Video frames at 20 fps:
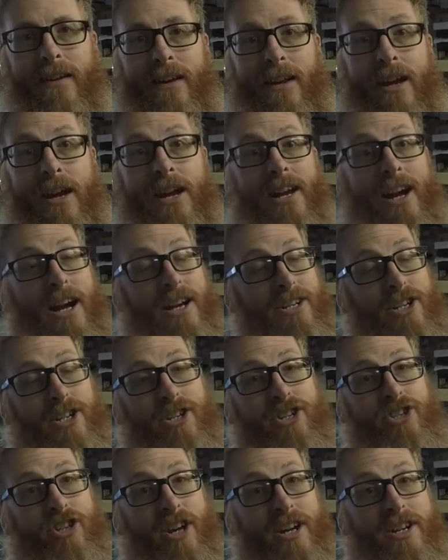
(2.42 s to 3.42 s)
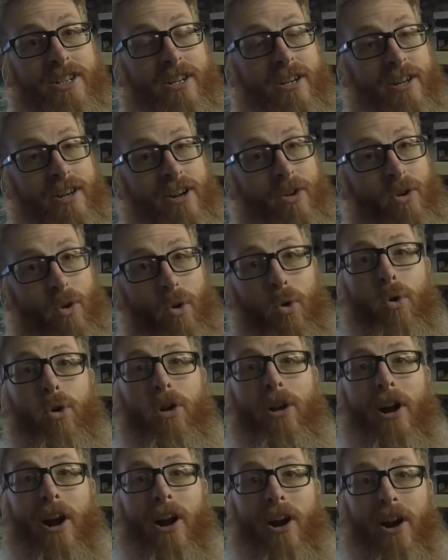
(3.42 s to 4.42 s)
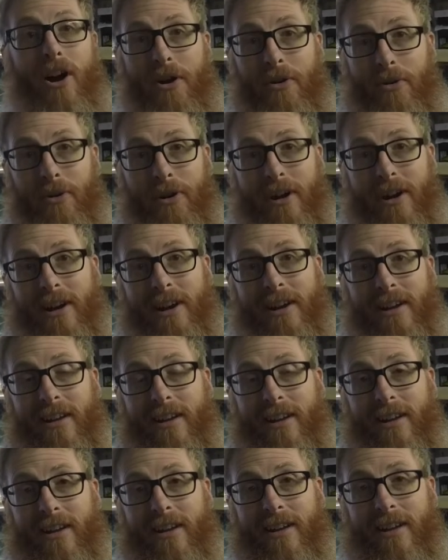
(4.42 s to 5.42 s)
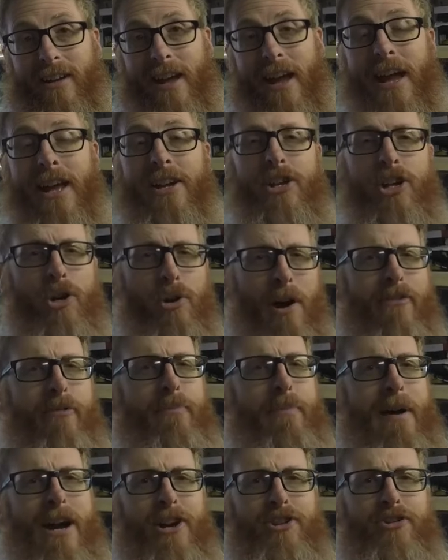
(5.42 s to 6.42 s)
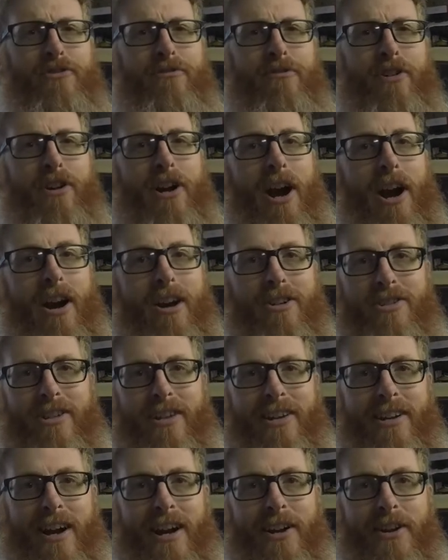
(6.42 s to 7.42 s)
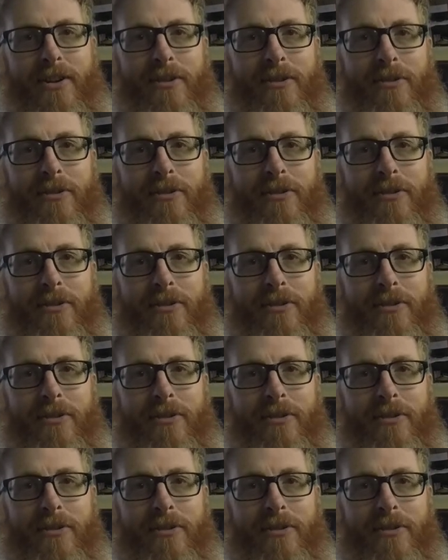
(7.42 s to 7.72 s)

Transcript: Hey guys, it's Jason here, Olde Carr Guy. And do you have a passion for cars like I do?